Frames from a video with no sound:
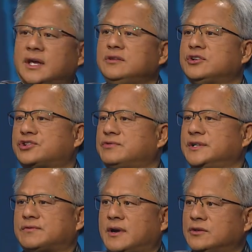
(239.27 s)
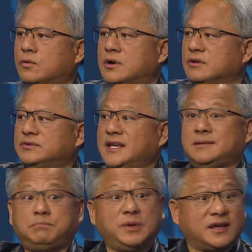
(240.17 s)
industries around the world
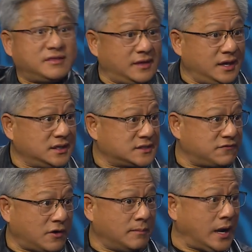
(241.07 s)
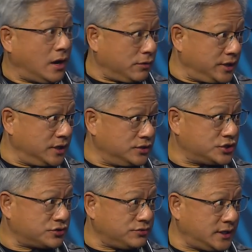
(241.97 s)
need big things from our
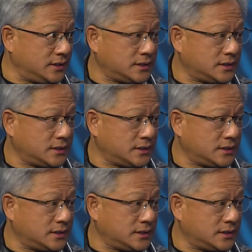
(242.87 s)
industry.